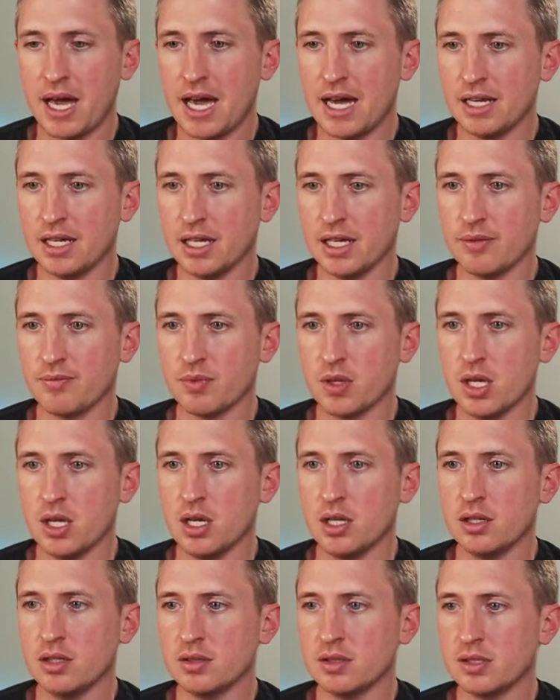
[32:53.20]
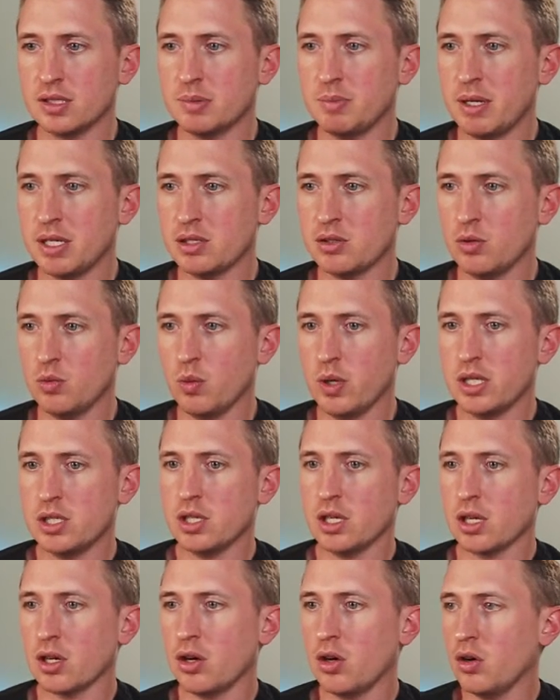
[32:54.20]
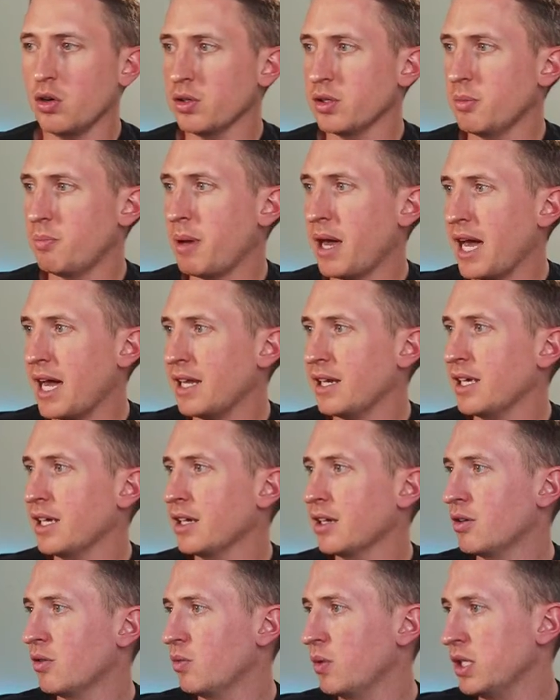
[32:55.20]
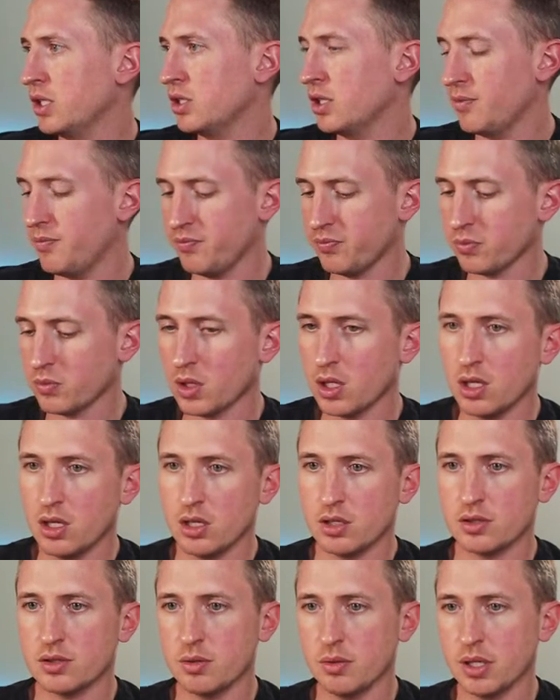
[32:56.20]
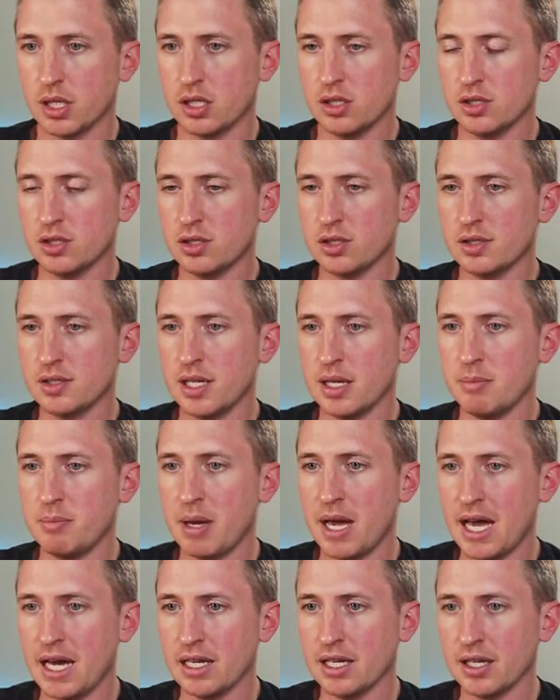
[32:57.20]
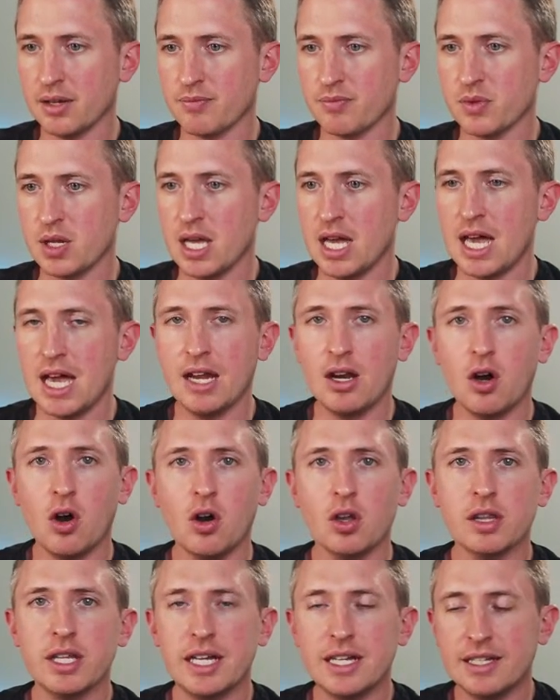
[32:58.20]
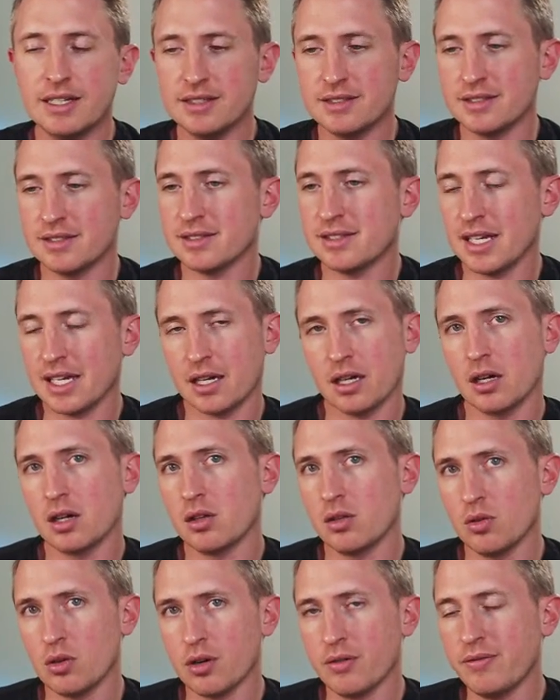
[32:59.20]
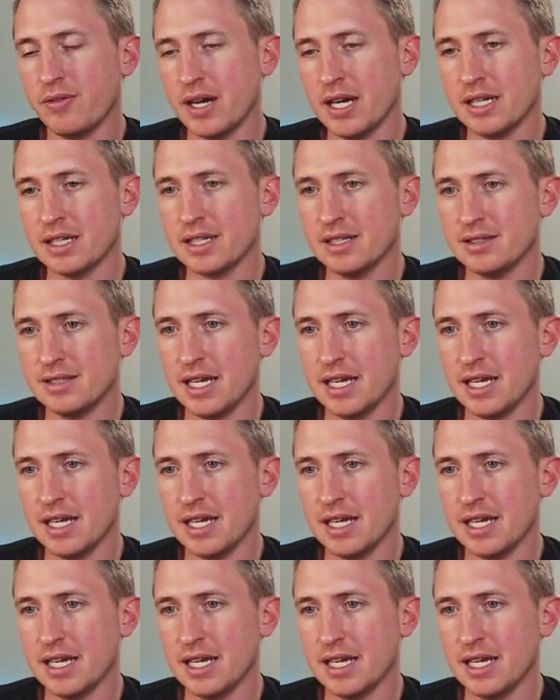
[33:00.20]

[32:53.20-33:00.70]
padding, there's a special widget called the padding widget. So we're going to just say padding. And all that is like a glorified